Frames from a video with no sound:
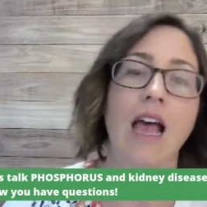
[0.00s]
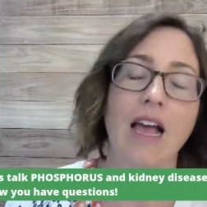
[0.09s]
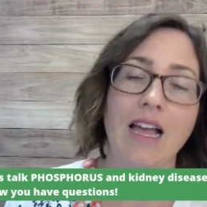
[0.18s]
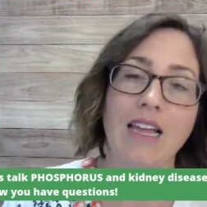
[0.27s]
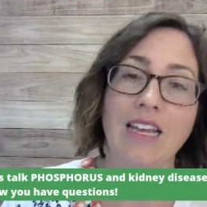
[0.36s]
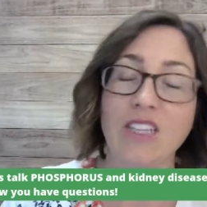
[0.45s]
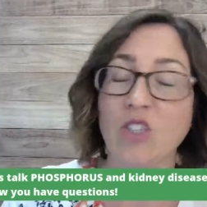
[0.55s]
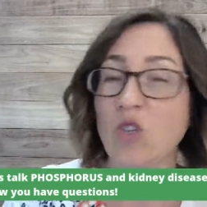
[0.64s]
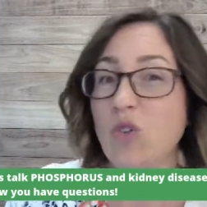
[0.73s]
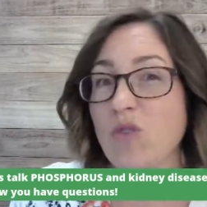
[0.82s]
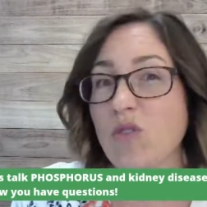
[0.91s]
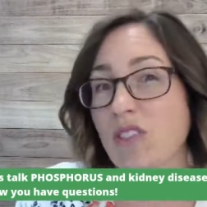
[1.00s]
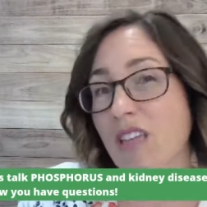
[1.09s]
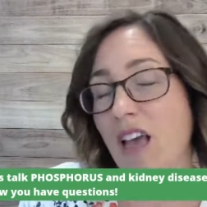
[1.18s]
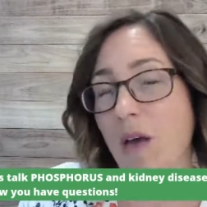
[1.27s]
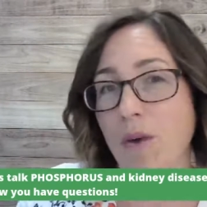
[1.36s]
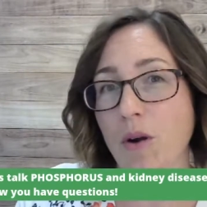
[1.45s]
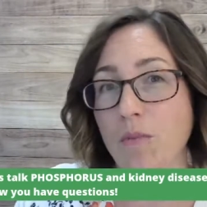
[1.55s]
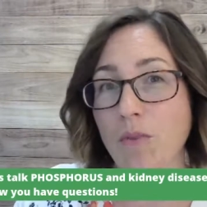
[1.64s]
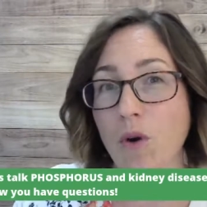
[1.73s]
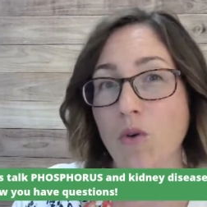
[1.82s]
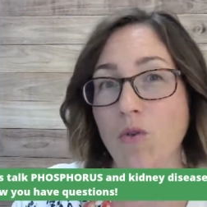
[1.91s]
Uh, it's used to help our
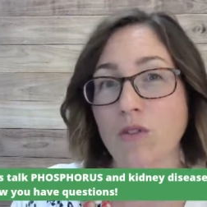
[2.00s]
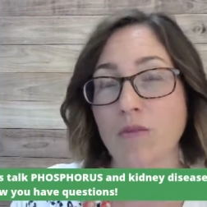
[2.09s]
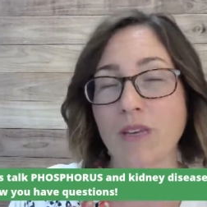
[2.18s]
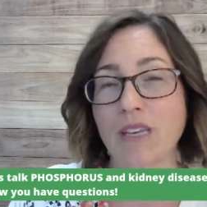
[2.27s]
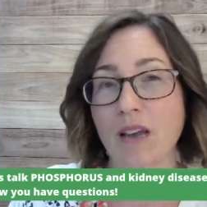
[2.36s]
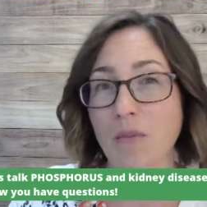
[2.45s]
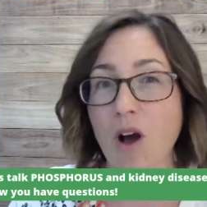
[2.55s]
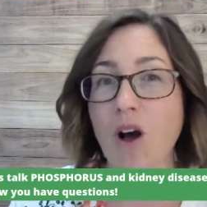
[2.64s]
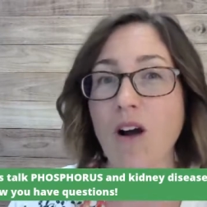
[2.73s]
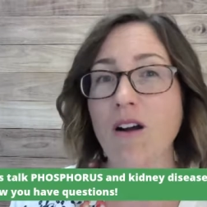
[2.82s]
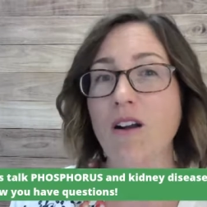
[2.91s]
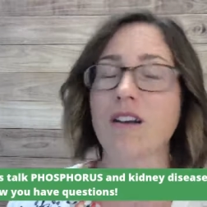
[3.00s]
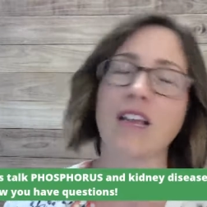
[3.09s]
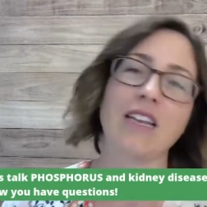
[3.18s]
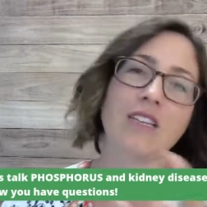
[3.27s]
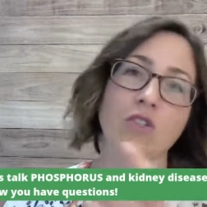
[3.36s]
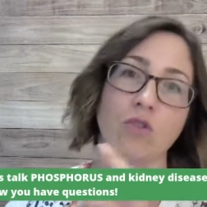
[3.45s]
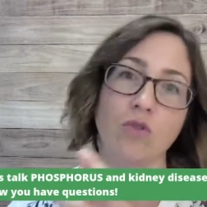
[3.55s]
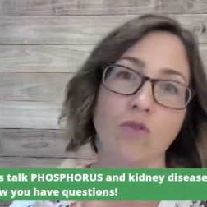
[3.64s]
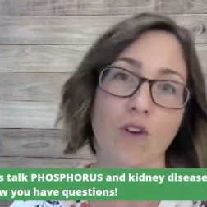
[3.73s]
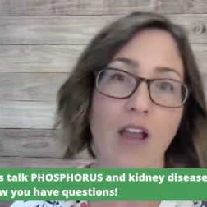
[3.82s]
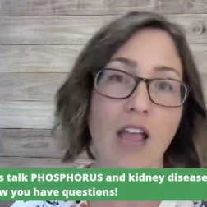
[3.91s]
bones become hard, and it's used
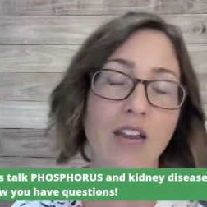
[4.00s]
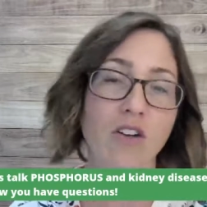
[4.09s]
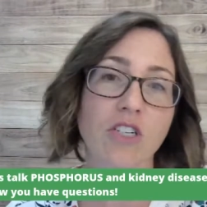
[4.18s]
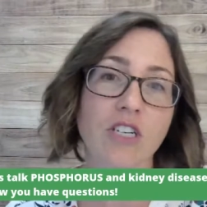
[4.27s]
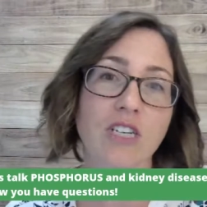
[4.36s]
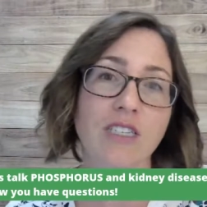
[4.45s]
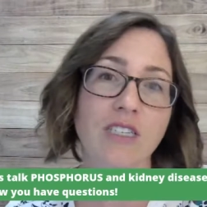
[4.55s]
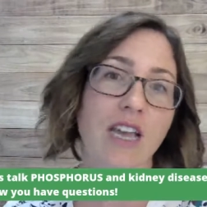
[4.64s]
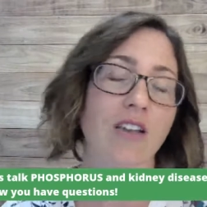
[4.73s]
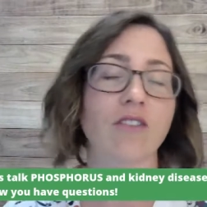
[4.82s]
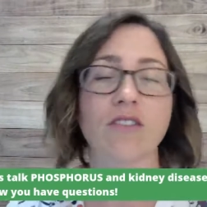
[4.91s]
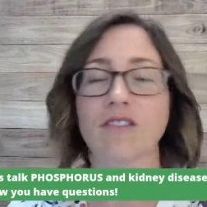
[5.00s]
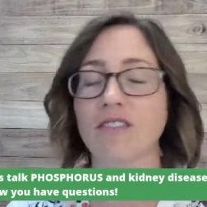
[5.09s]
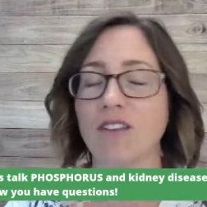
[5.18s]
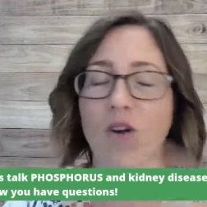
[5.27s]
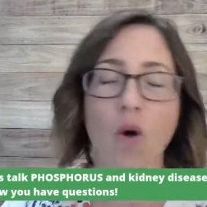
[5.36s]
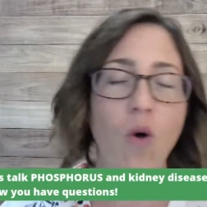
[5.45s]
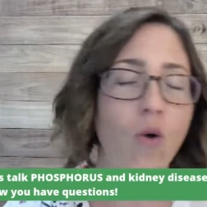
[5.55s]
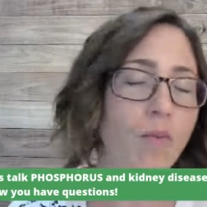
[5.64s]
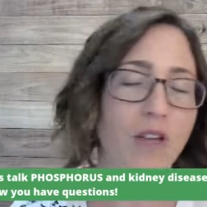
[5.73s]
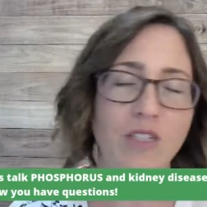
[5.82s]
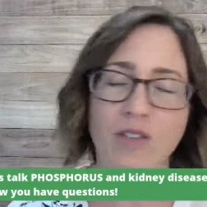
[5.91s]
for energy cycles and a whole
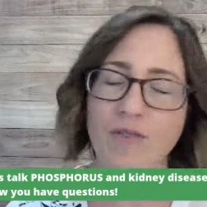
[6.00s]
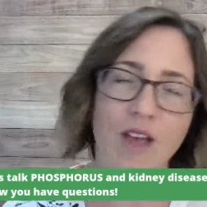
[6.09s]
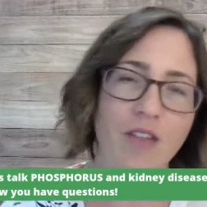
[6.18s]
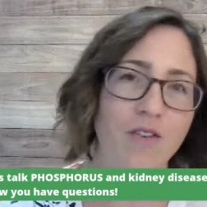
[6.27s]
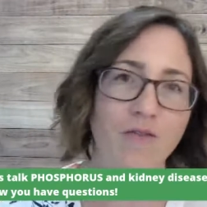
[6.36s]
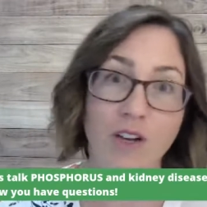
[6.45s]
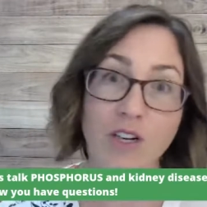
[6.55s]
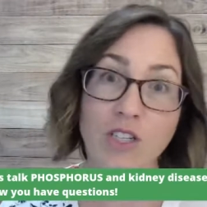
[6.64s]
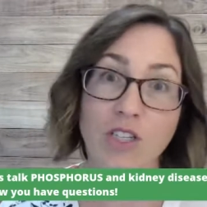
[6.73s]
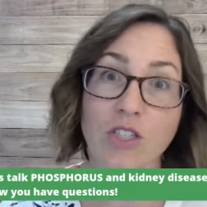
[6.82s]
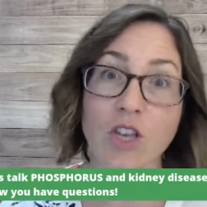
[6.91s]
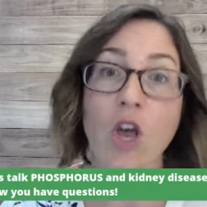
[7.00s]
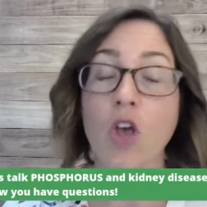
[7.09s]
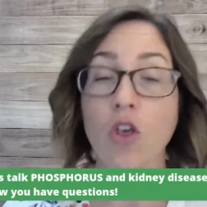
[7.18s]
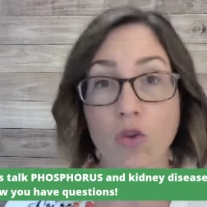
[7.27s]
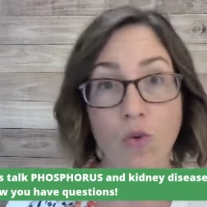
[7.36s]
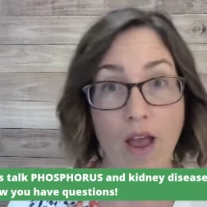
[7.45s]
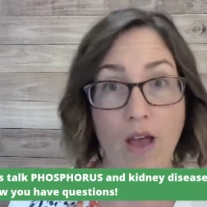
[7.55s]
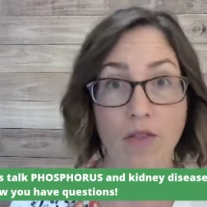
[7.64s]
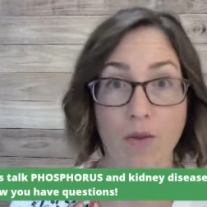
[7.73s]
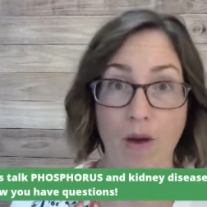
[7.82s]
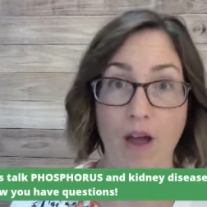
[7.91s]
bunch of other functions throughout
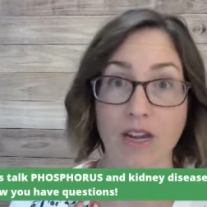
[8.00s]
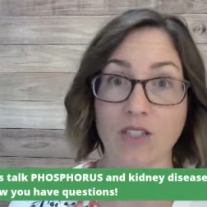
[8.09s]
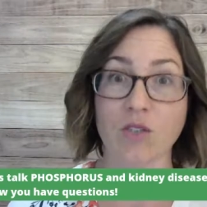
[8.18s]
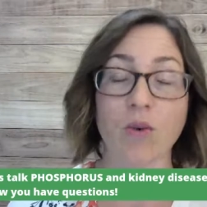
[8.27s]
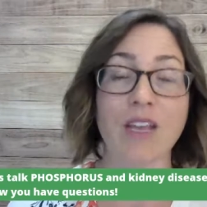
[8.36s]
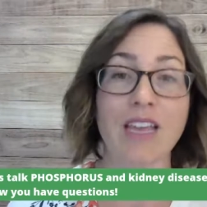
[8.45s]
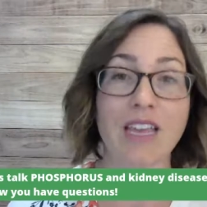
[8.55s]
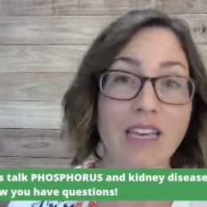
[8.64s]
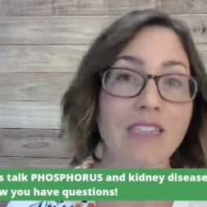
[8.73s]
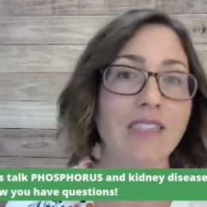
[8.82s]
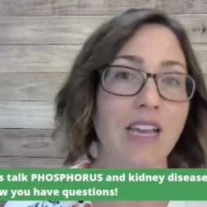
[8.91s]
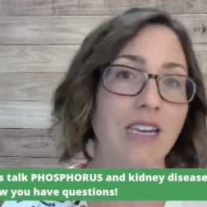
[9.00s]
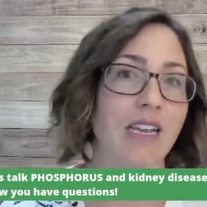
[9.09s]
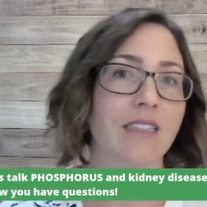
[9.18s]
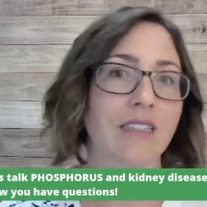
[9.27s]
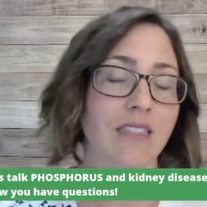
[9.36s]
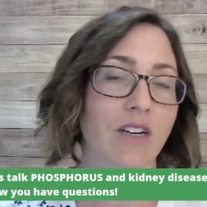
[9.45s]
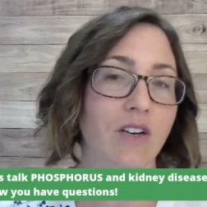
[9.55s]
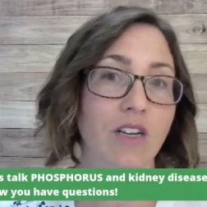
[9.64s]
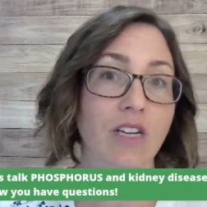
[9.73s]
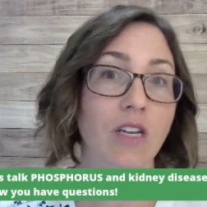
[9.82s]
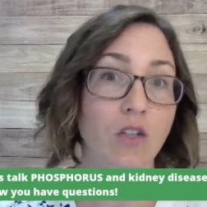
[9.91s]
the body. So it is a
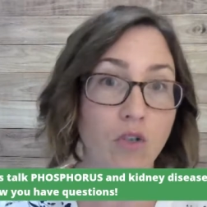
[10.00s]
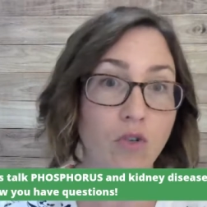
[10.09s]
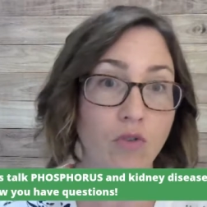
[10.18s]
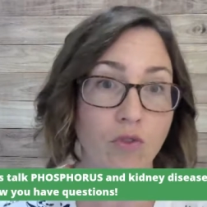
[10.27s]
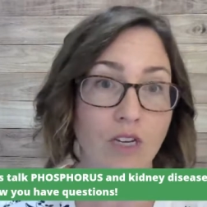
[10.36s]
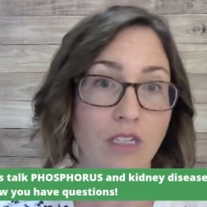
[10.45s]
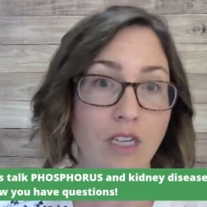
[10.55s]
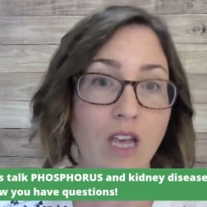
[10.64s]
necessary nutrient.